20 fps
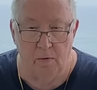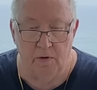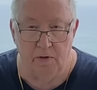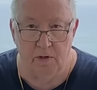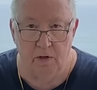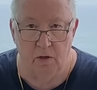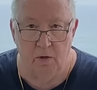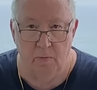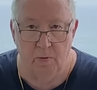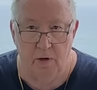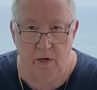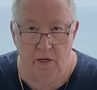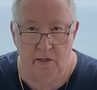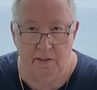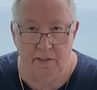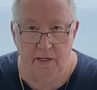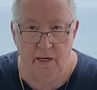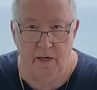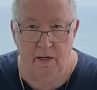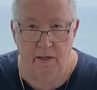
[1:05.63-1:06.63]
So the
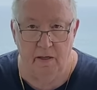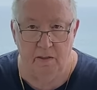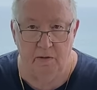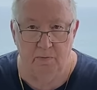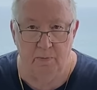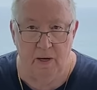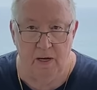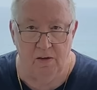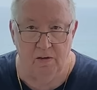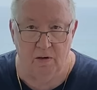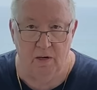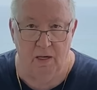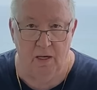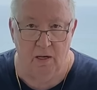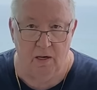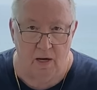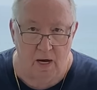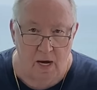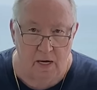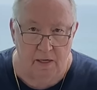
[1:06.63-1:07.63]
president is basically
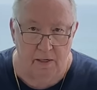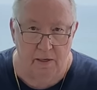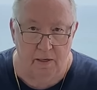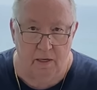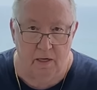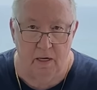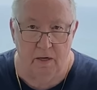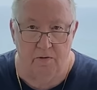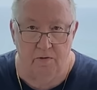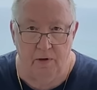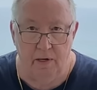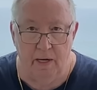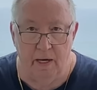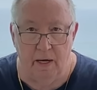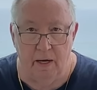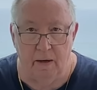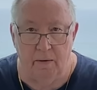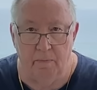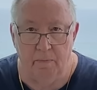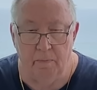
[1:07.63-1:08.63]
locking the country
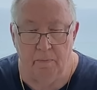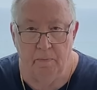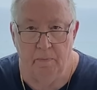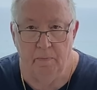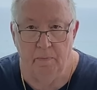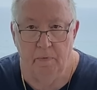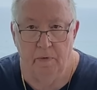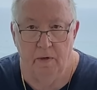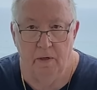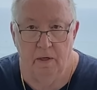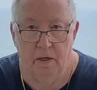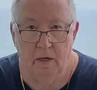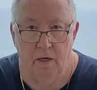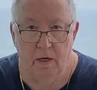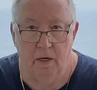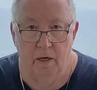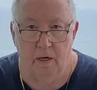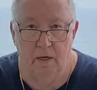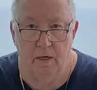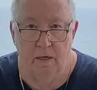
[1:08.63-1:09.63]
down
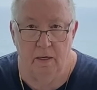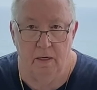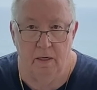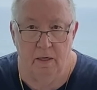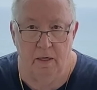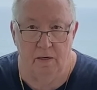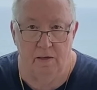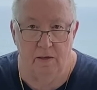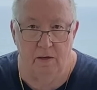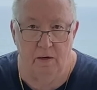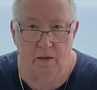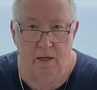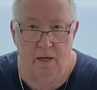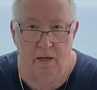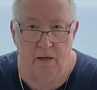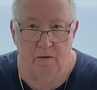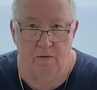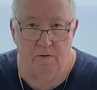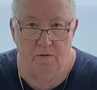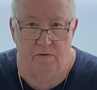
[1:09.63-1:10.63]
until
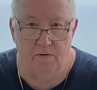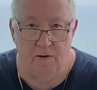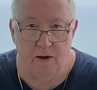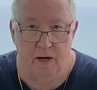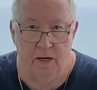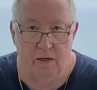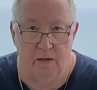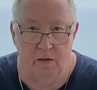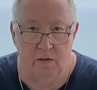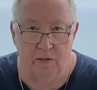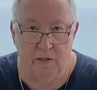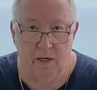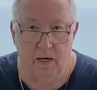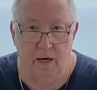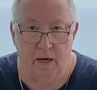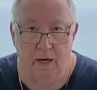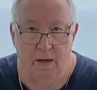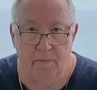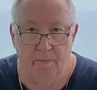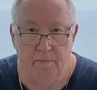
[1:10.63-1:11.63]
they find this
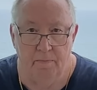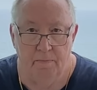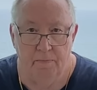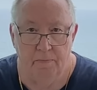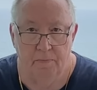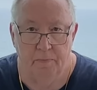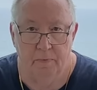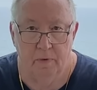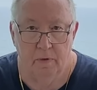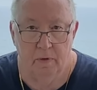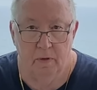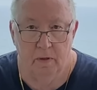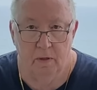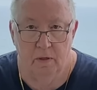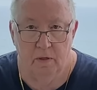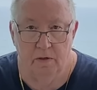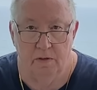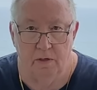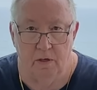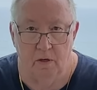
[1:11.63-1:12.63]
guy.
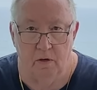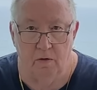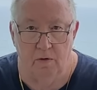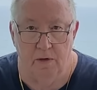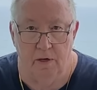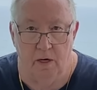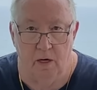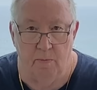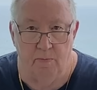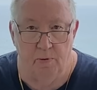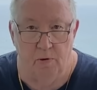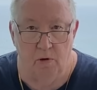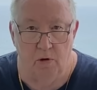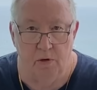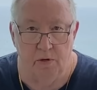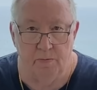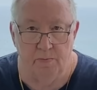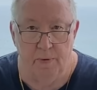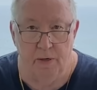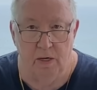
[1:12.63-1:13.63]
So the
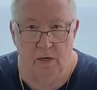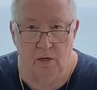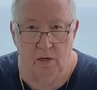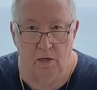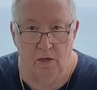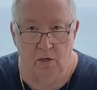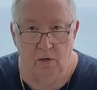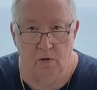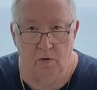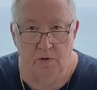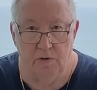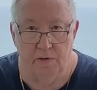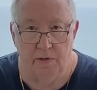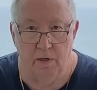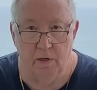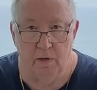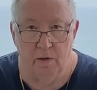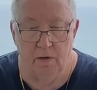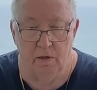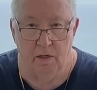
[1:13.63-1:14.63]
airport is being closed.
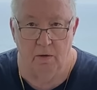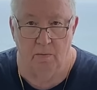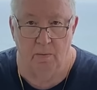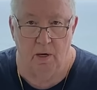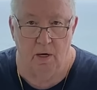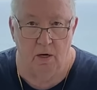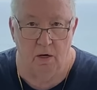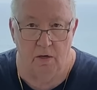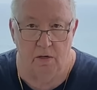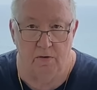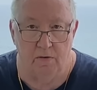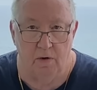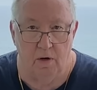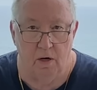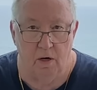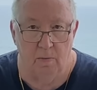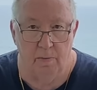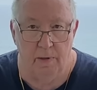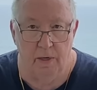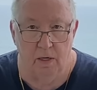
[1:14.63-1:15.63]
The malls have
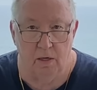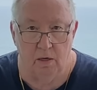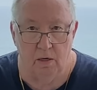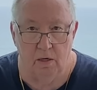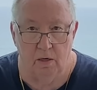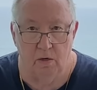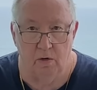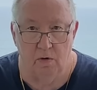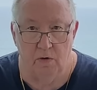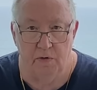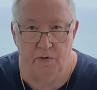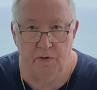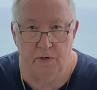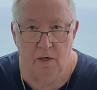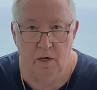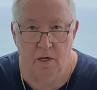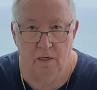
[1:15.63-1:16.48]
all been closed.